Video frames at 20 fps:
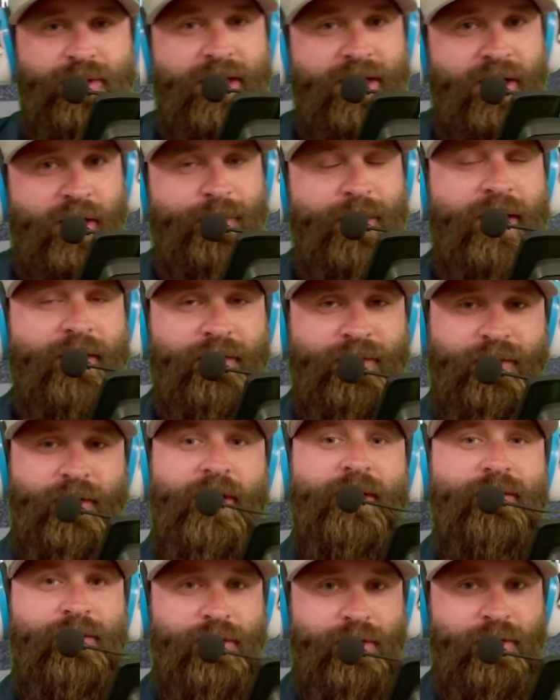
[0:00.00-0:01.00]
when they come out in
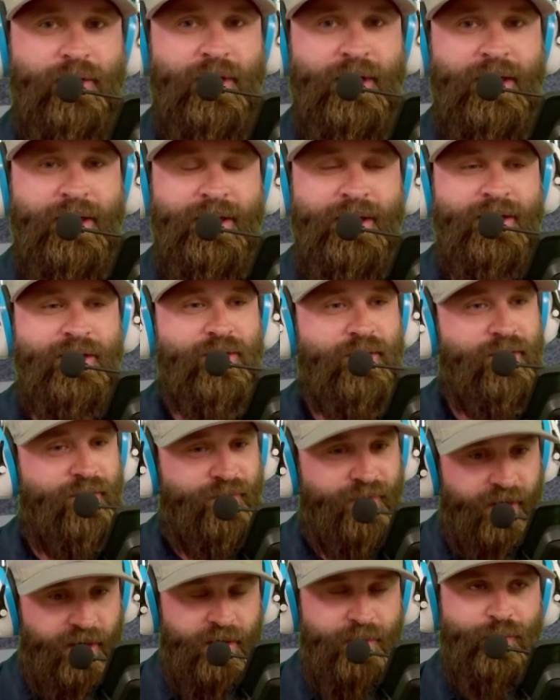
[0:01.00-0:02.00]
front of you. So it's
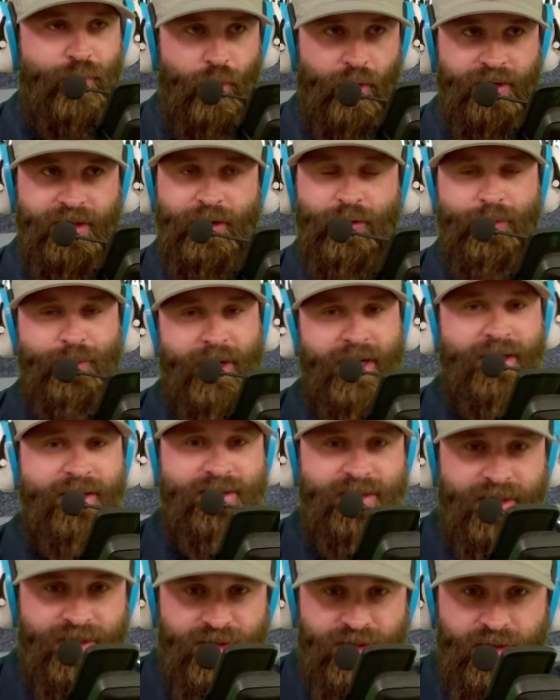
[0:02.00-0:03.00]
very important that we're paying
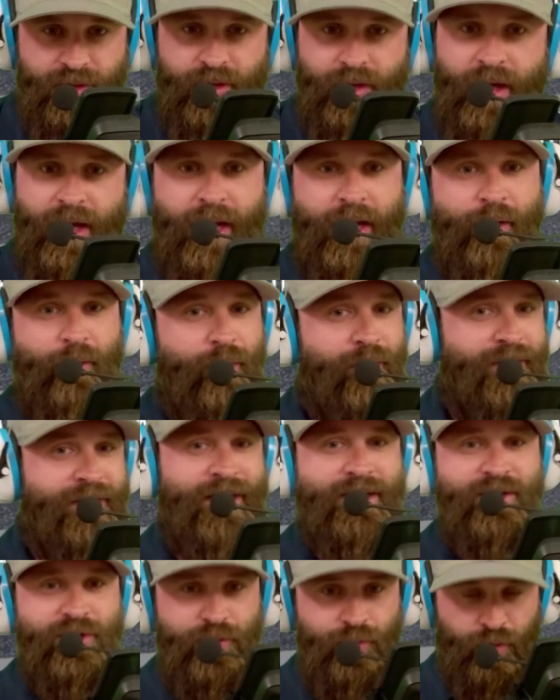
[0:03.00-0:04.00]
attention. And we only
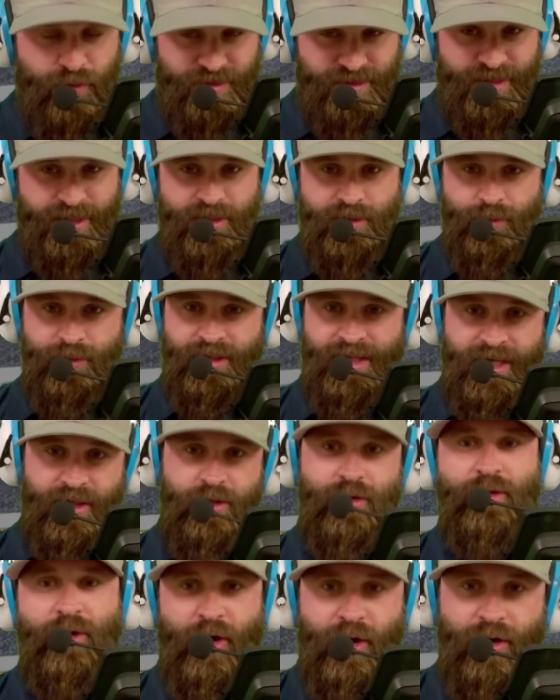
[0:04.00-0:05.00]
got two more seconds with Thank
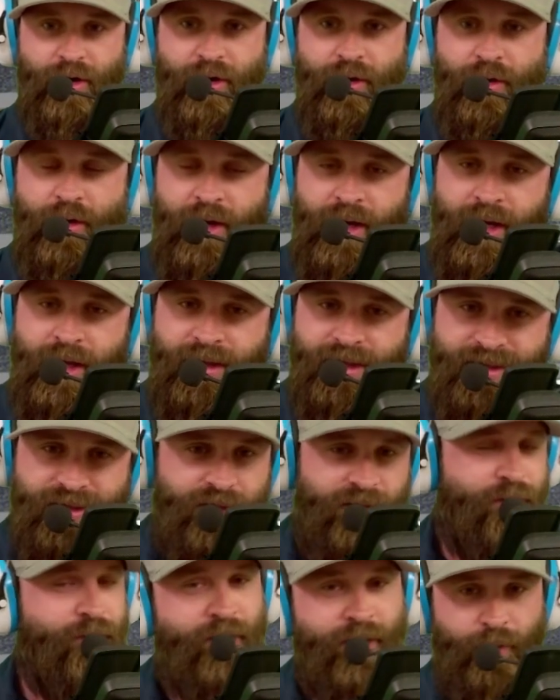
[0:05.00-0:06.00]
You, Cardo. Let's
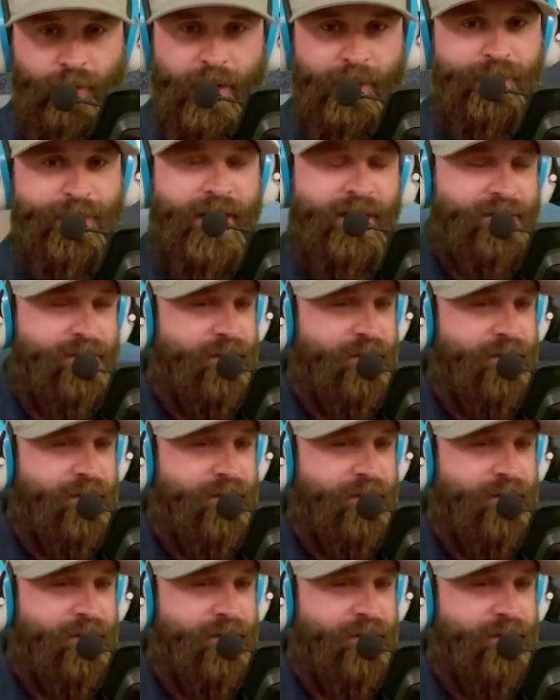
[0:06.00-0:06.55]
go and get right back